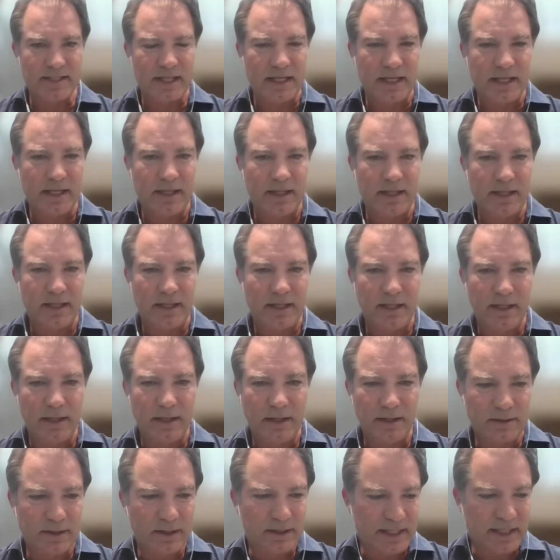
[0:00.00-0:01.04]

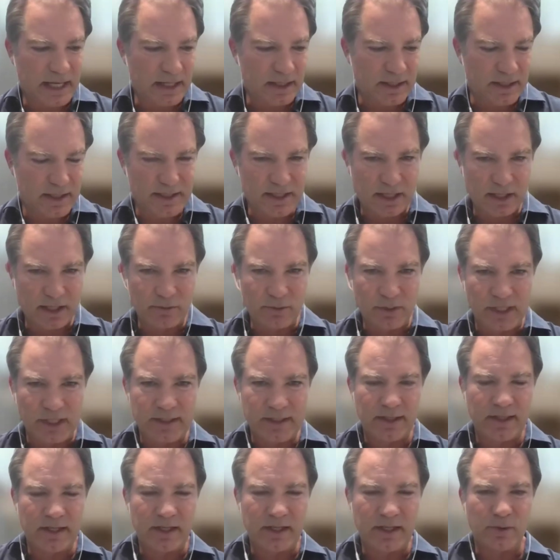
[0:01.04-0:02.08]
the attendees are
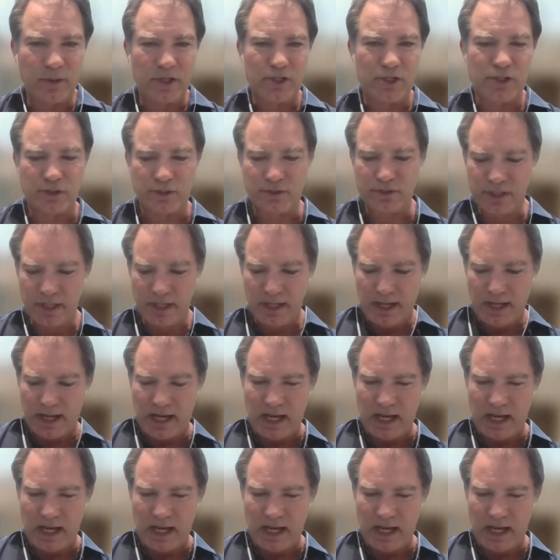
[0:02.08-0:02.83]
writing their questions,